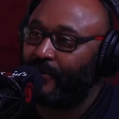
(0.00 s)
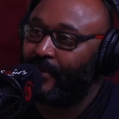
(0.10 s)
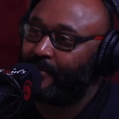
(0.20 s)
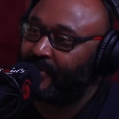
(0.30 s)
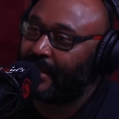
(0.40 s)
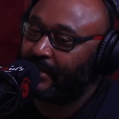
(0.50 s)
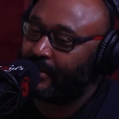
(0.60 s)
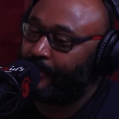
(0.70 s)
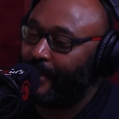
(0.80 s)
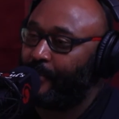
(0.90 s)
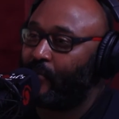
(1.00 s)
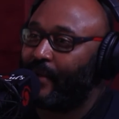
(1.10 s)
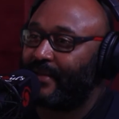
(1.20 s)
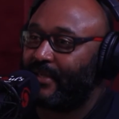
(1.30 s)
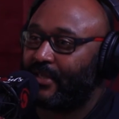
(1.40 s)
for them, so people
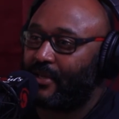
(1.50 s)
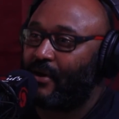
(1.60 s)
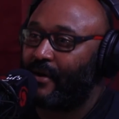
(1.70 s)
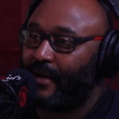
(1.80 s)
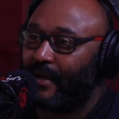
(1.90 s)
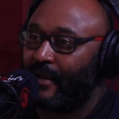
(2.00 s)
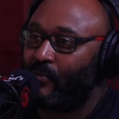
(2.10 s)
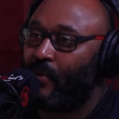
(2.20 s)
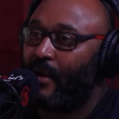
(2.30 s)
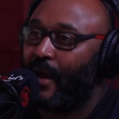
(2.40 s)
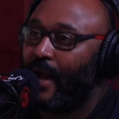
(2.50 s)
could get started. Like,